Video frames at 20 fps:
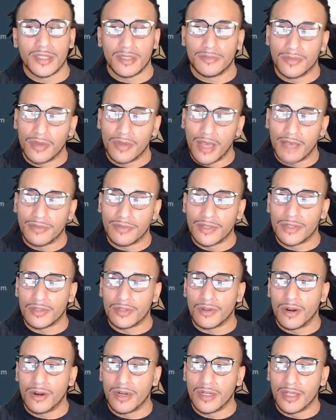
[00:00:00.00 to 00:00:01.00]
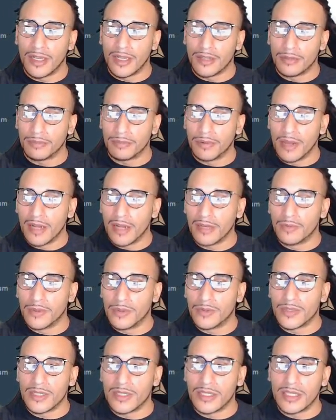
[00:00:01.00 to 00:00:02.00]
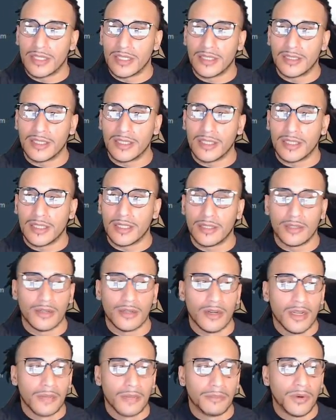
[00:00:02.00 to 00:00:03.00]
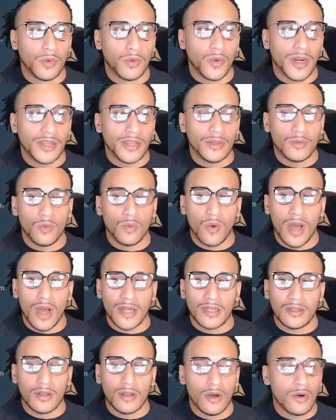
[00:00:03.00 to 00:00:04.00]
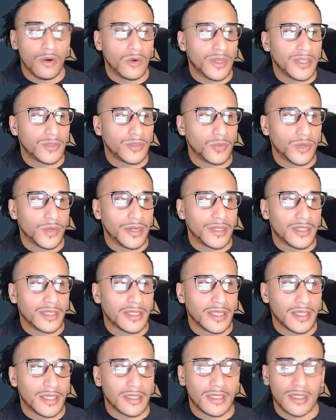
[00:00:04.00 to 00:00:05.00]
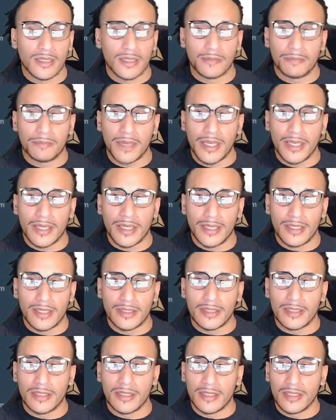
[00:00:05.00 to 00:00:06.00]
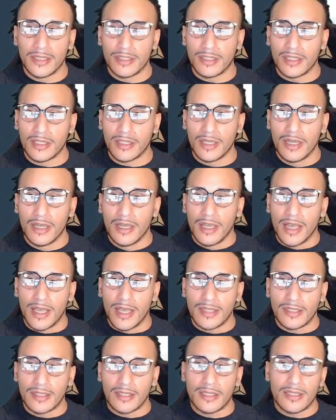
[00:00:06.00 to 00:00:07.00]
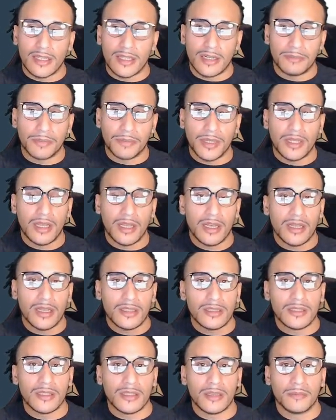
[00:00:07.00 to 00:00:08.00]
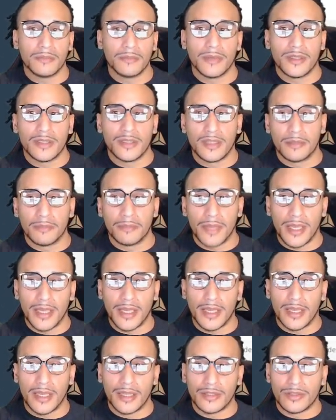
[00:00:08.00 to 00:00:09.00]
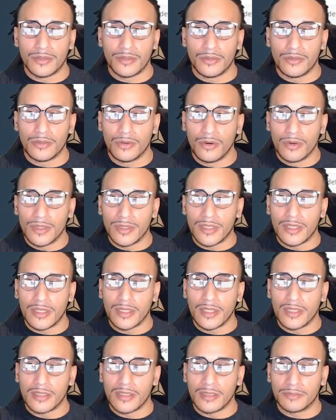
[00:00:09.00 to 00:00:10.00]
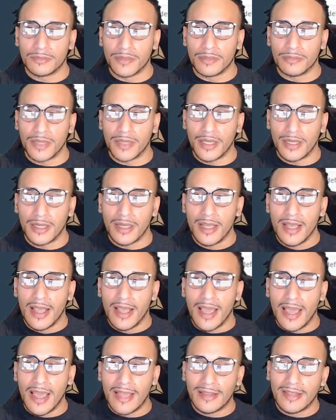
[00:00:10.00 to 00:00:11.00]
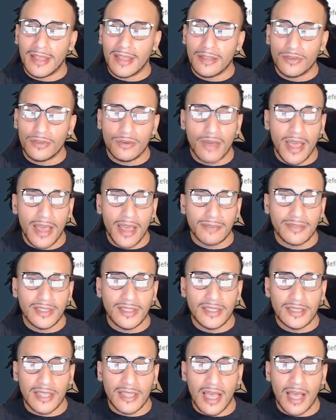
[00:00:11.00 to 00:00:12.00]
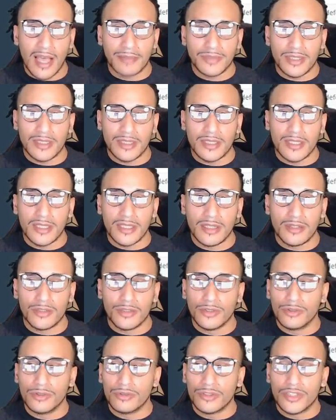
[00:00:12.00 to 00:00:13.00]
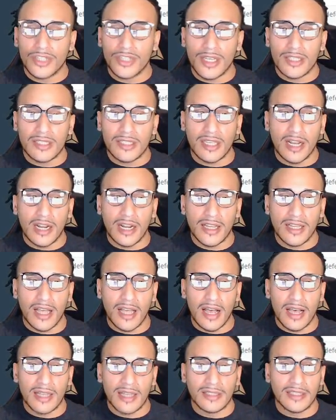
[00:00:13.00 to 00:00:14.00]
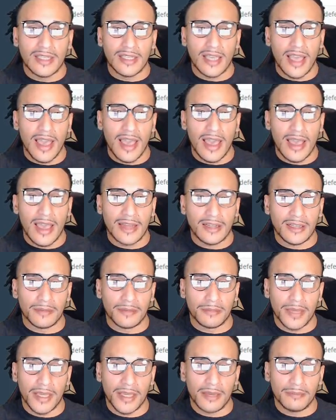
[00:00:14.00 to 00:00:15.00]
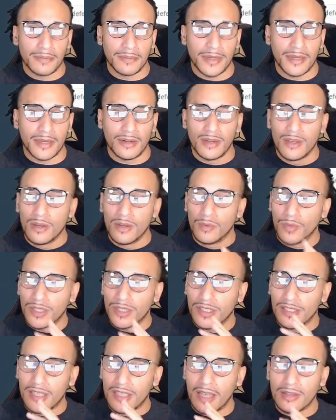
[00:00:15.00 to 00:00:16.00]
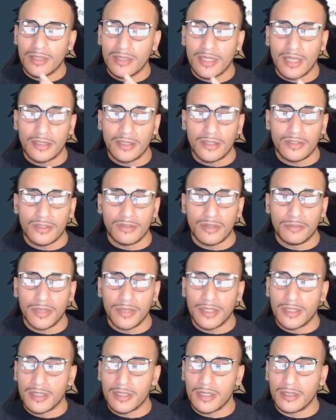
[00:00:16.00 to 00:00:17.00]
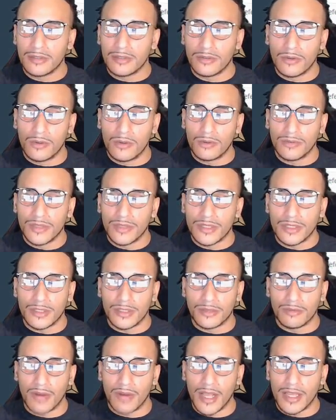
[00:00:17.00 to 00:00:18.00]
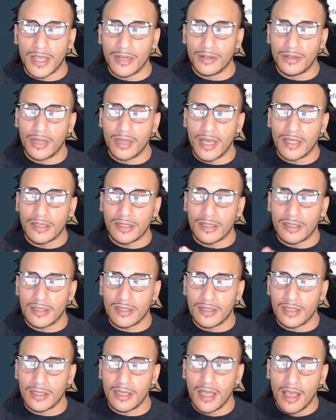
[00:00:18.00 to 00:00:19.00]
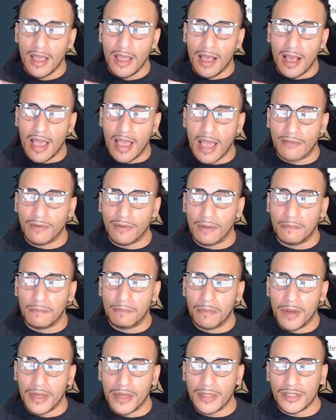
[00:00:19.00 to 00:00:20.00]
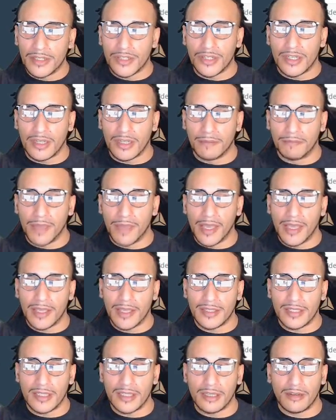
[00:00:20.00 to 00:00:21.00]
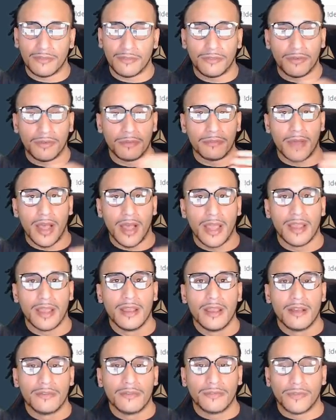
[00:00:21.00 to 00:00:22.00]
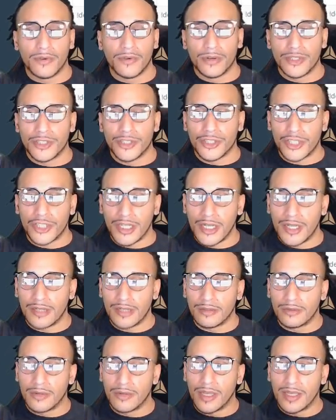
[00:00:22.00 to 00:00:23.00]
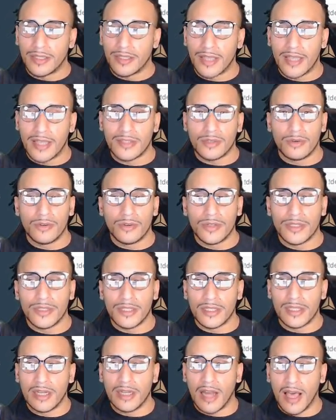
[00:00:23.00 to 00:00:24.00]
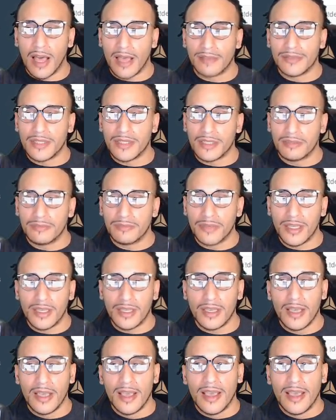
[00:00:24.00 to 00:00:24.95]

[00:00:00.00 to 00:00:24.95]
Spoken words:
If you haven't started yet, you probably won't see anything here. But where you want to go is where it says commands initially, and to set up a custom demand. So you go into a custom demand, and then you have these options here. You'll just click on the add command button, which is outside the screen, but just a little over to the right here. You guys can see I have a bunch of commands here from my first channel, and that's All City Live TV.